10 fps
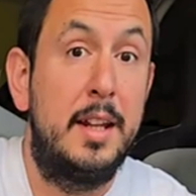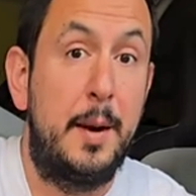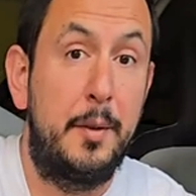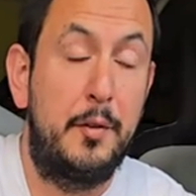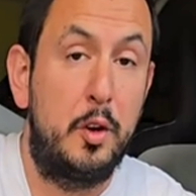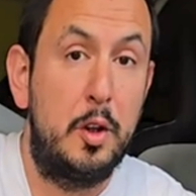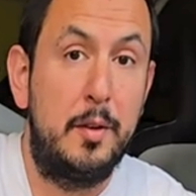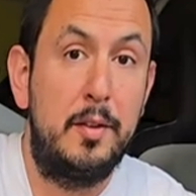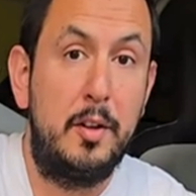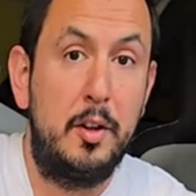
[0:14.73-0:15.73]
Now, before you
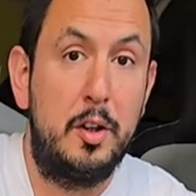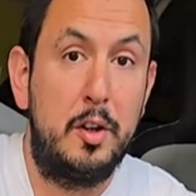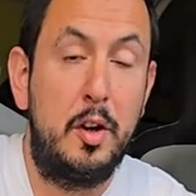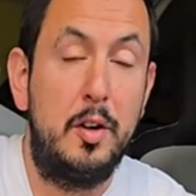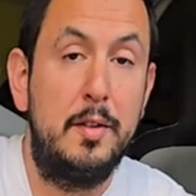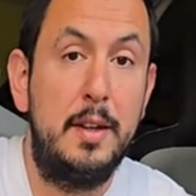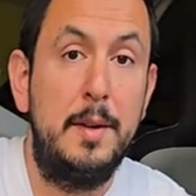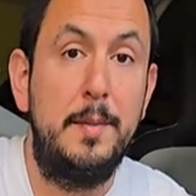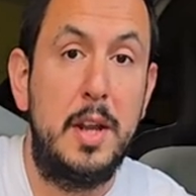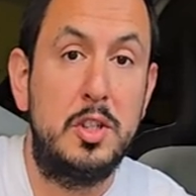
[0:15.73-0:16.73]
install your car
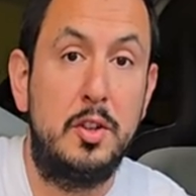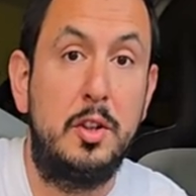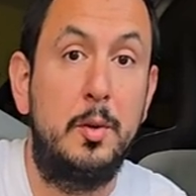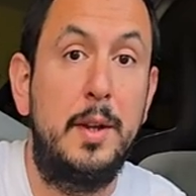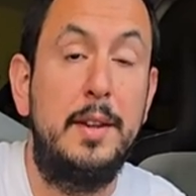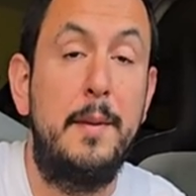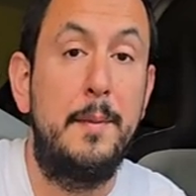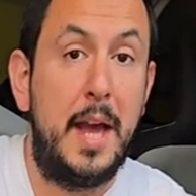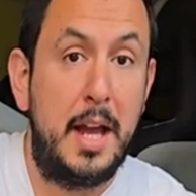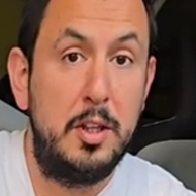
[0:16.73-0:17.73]
seat, make sure to read the
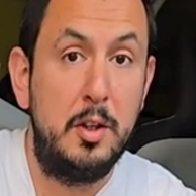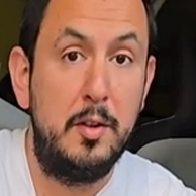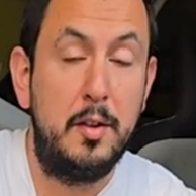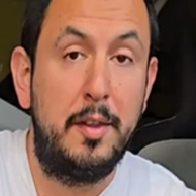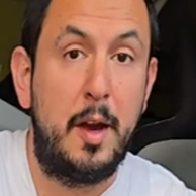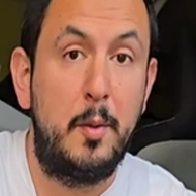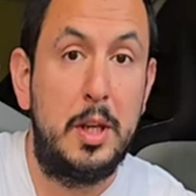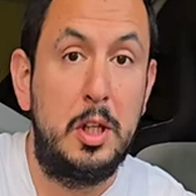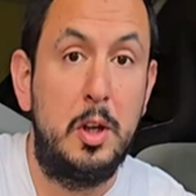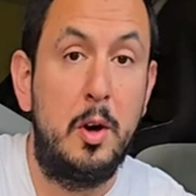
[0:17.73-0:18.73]
manual so that way
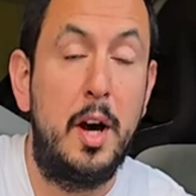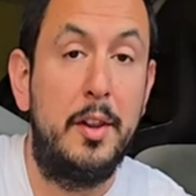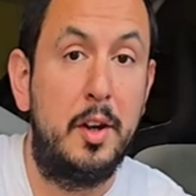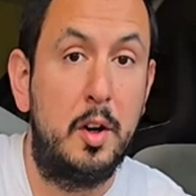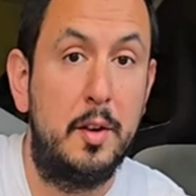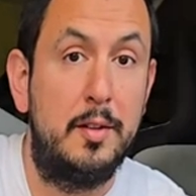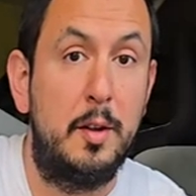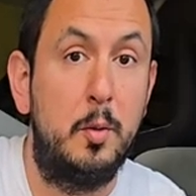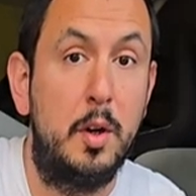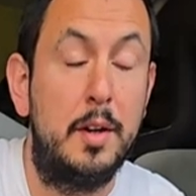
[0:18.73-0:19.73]
you know how the car
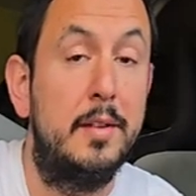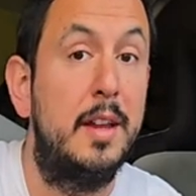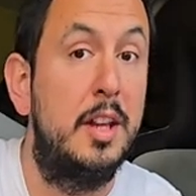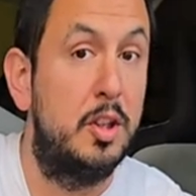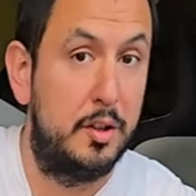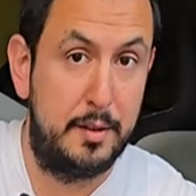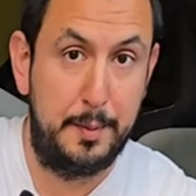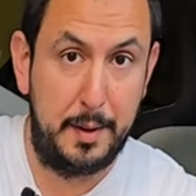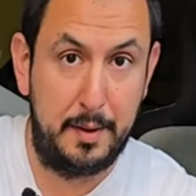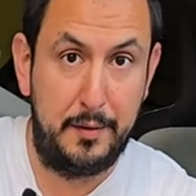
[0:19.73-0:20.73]
seat works in your
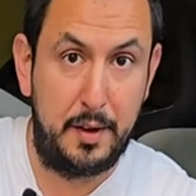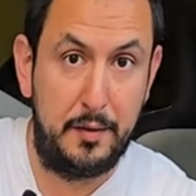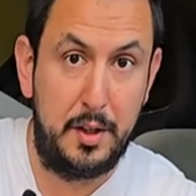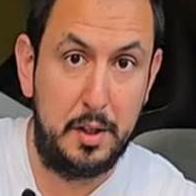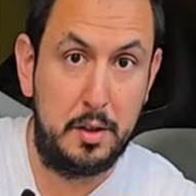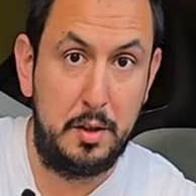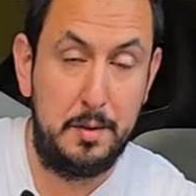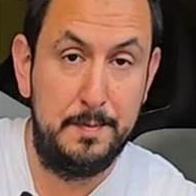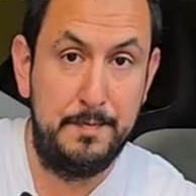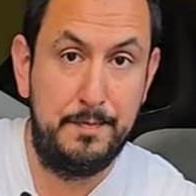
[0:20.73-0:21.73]
specific
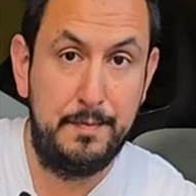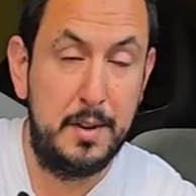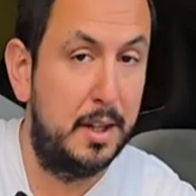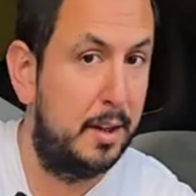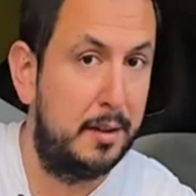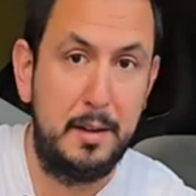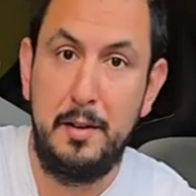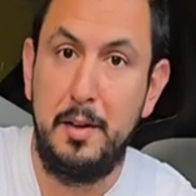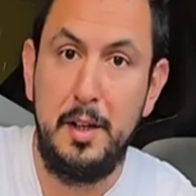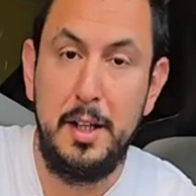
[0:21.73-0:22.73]
vehicle. Let's get
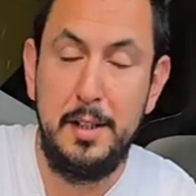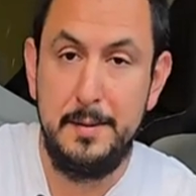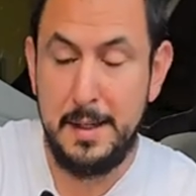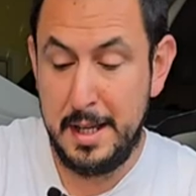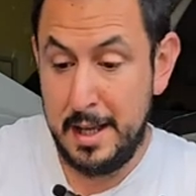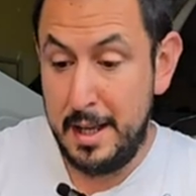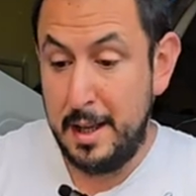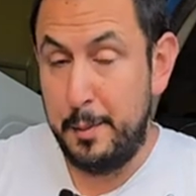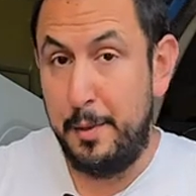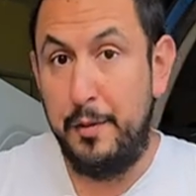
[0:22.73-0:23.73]
started.
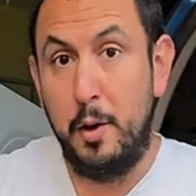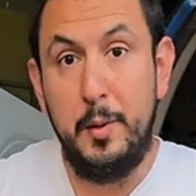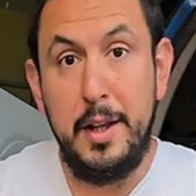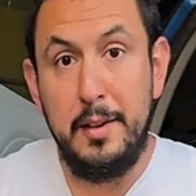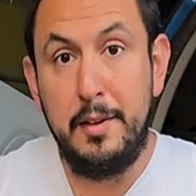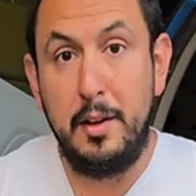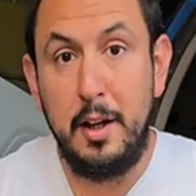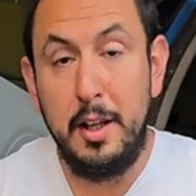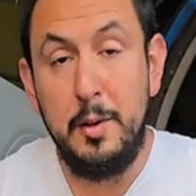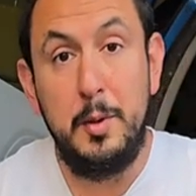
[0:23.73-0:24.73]
Before we
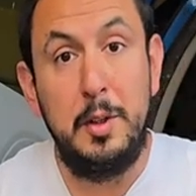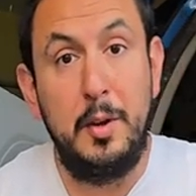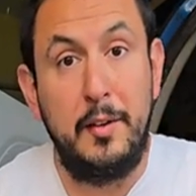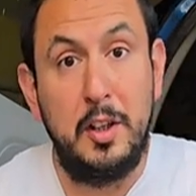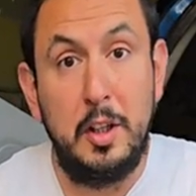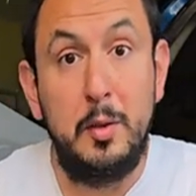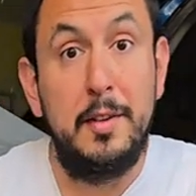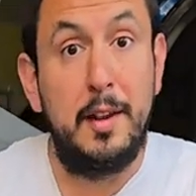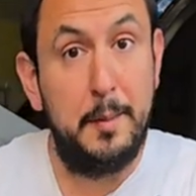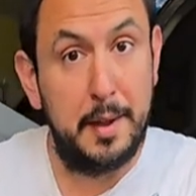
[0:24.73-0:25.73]
install it, we do have to do
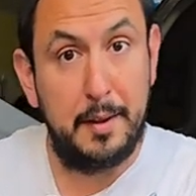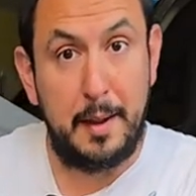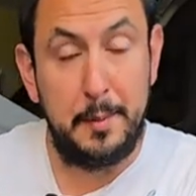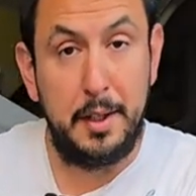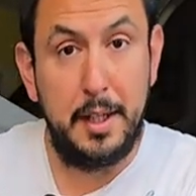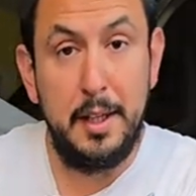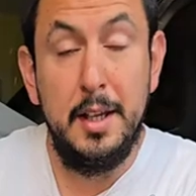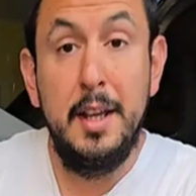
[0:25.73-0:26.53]
some assembly.